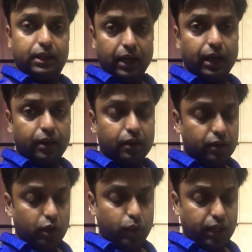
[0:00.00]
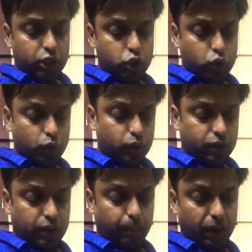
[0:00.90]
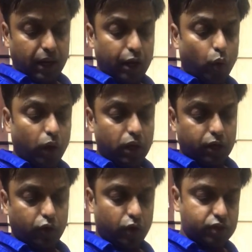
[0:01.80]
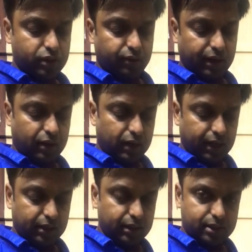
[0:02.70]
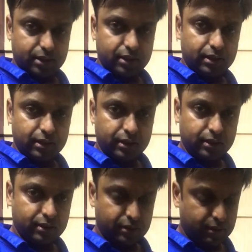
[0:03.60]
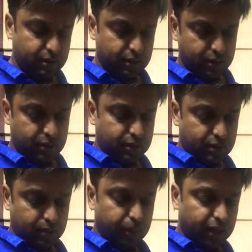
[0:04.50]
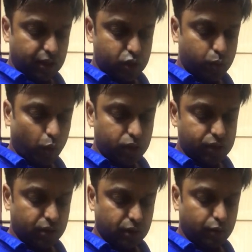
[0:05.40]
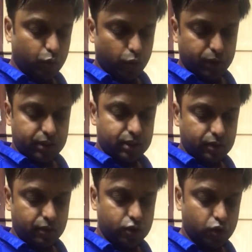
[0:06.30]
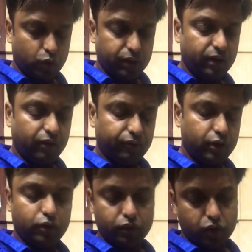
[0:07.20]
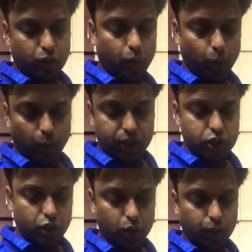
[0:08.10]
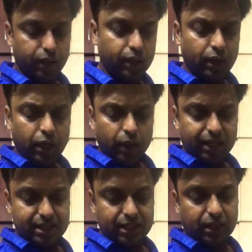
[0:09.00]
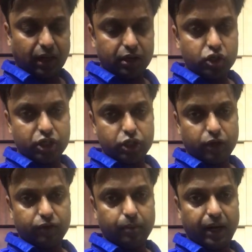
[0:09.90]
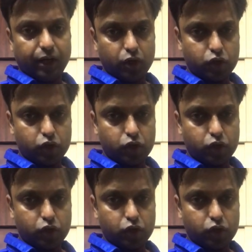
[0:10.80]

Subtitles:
Then you need to apply oil across the grain like this, making small circular movements. So thereafter, so once you do it, you can see the color changing of the bat.